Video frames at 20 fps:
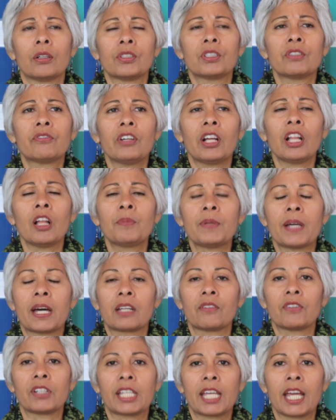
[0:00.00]
developed
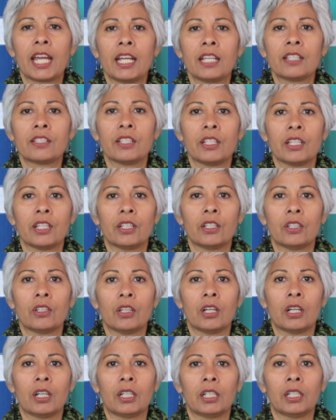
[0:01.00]
out of a case
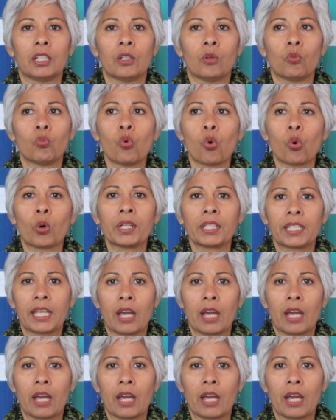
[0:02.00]
in Warren